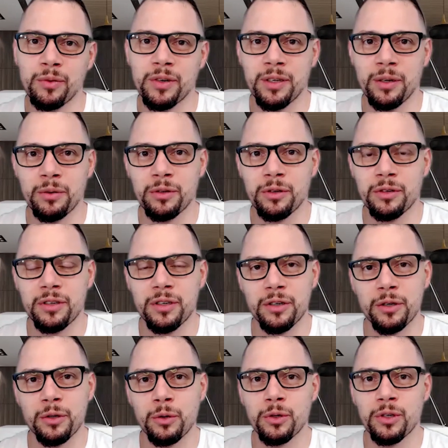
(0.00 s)
resolutions, they're
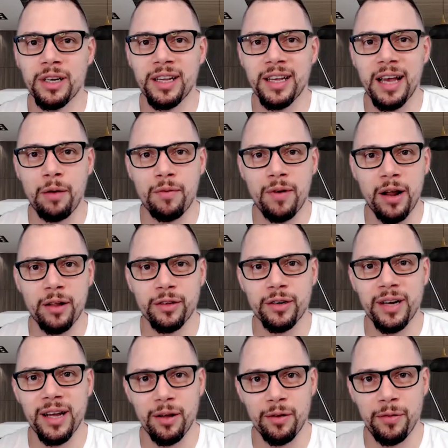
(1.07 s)
usually around
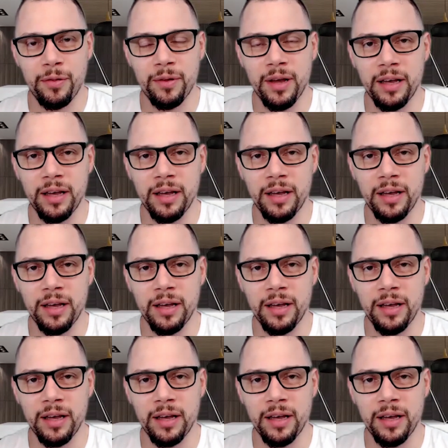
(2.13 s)
their health.